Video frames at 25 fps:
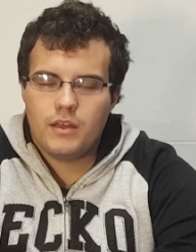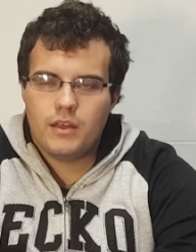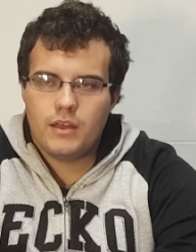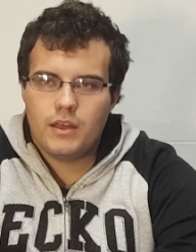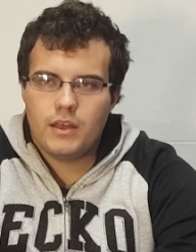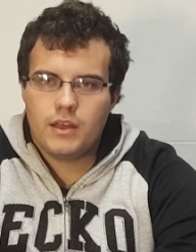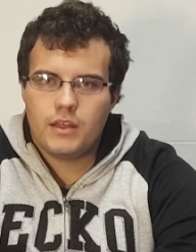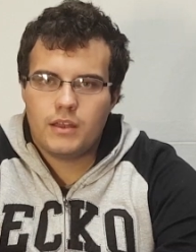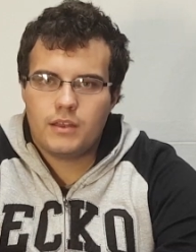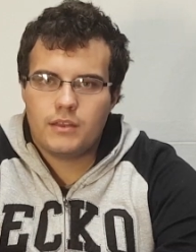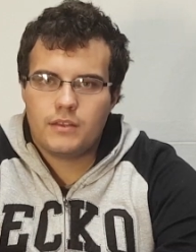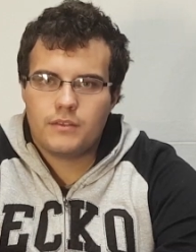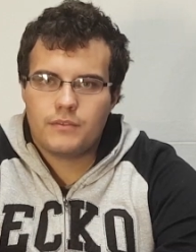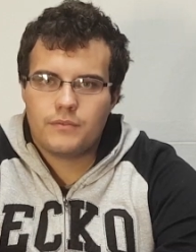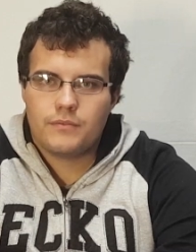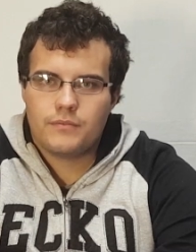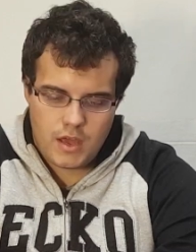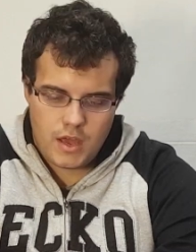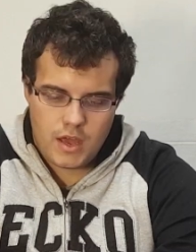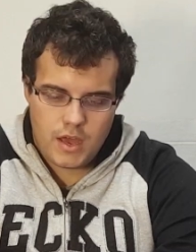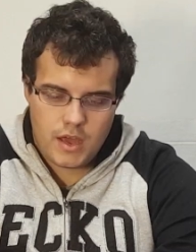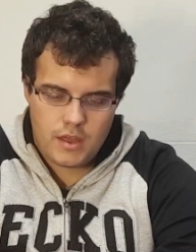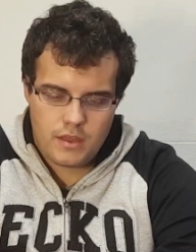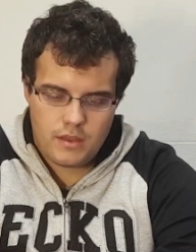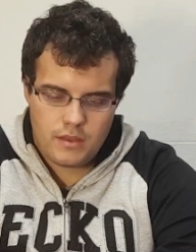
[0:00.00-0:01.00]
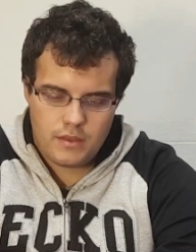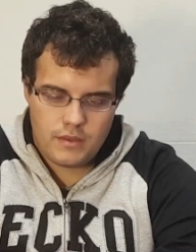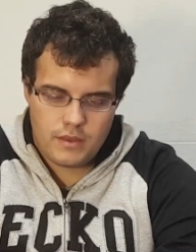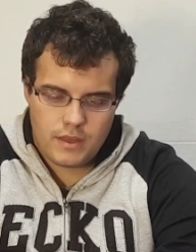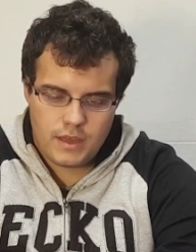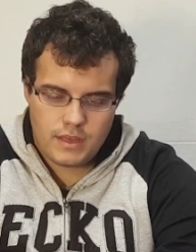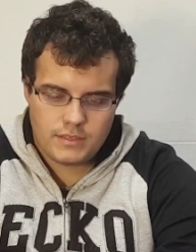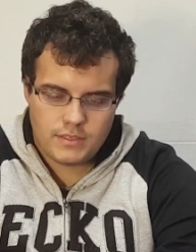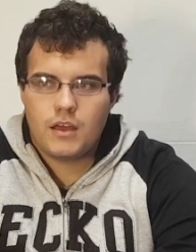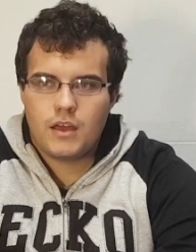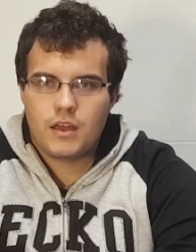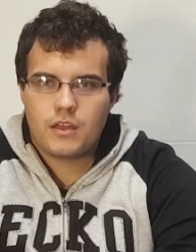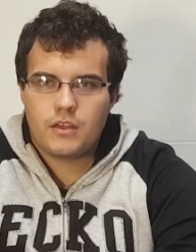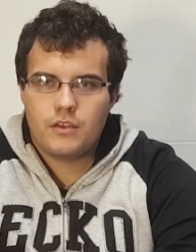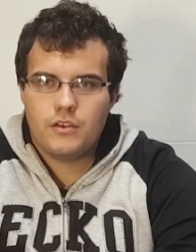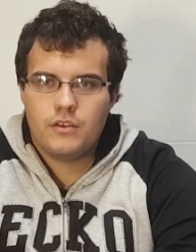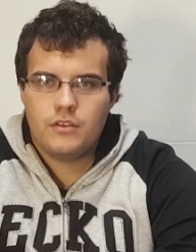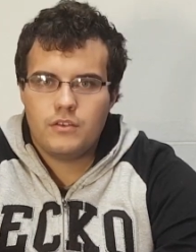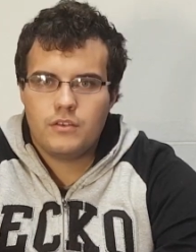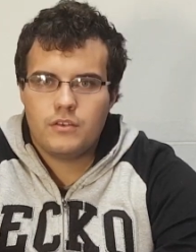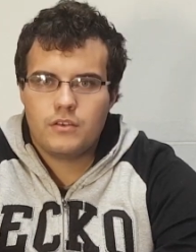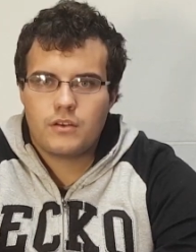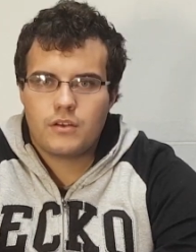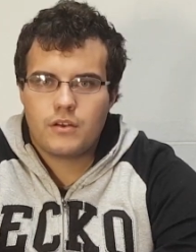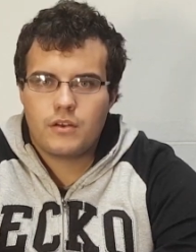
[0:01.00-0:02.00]
And I guess I
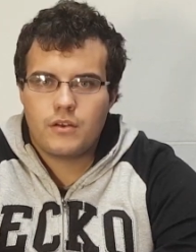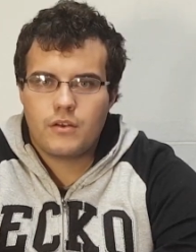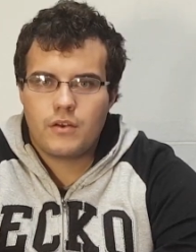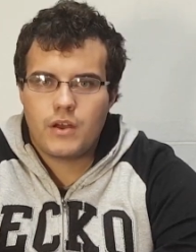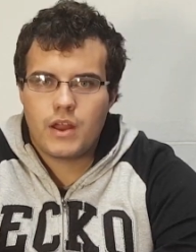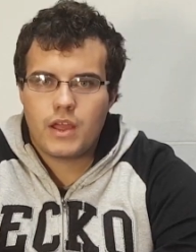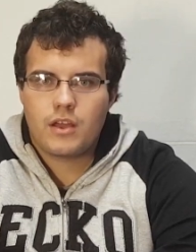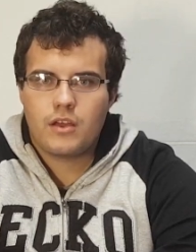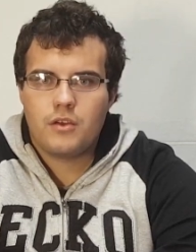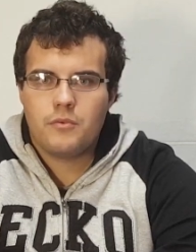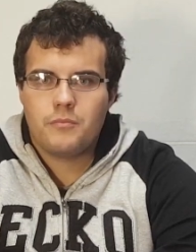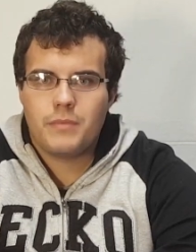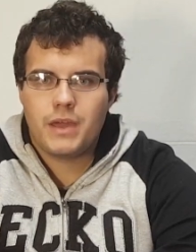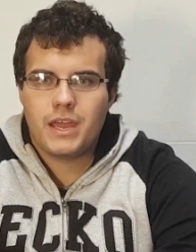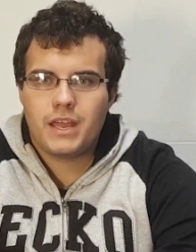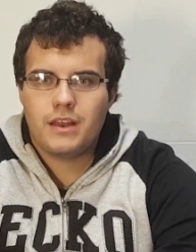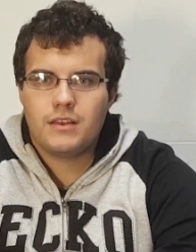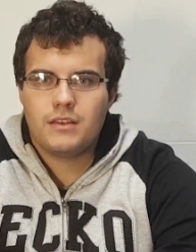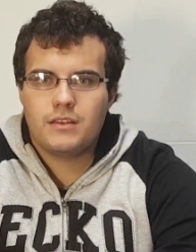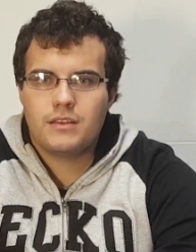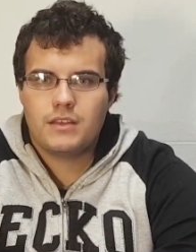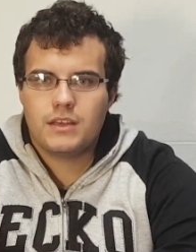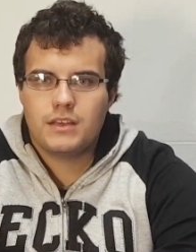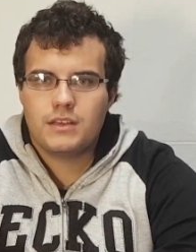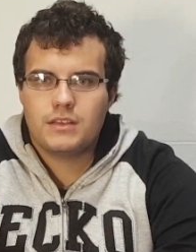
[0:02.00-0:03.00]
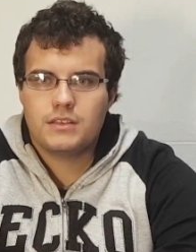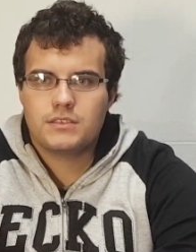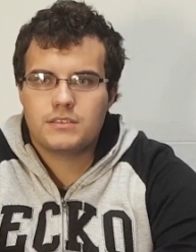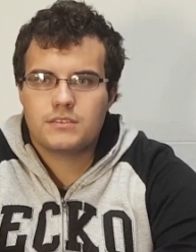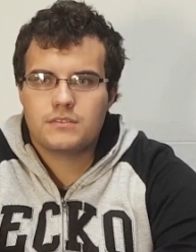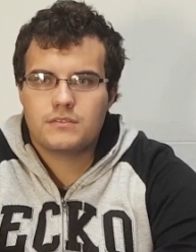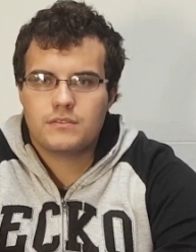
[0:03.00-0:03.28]
could recommend these